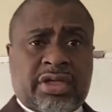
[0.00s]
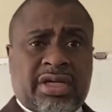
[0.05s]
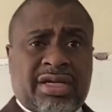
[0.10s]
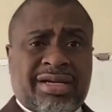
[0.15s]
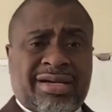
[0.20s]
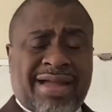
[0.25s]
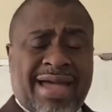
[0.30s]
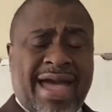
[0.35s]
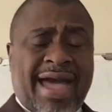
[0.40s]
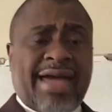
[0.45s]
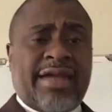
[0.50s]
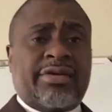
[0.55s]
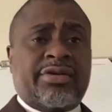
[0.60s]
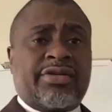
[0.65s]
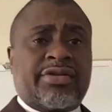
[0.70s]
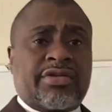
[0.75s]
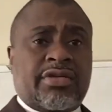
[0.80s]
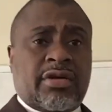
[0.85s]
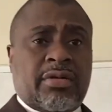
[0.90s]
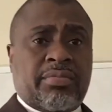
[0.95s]
and
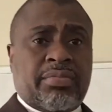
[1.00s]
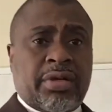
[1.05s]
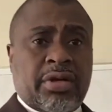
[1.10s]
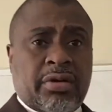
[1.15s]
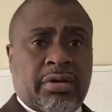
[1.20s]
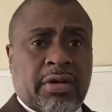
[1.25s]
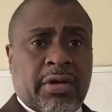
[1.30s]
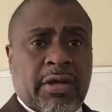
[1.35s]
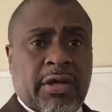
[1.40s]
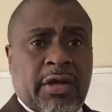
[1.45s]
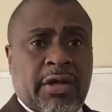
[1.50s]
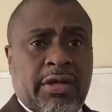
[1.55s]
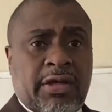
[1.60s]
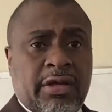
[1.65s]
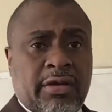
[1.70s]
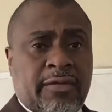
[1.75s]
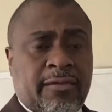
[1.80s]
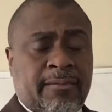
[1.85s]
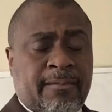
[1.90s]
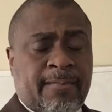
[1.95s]
answer period